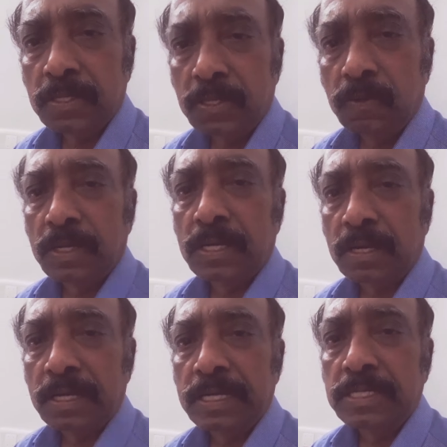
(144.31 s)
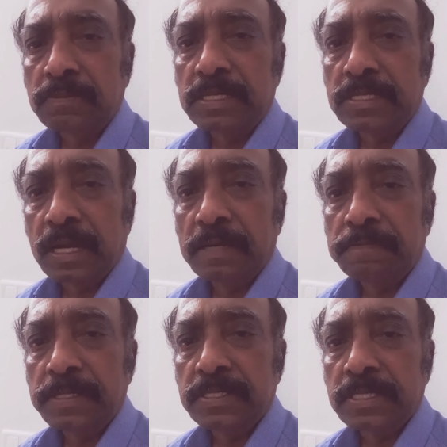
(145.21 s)
your each one's
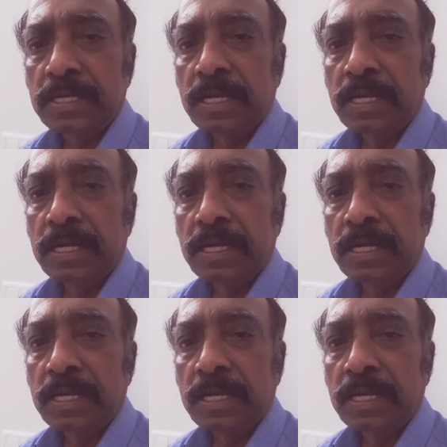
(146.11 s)
life is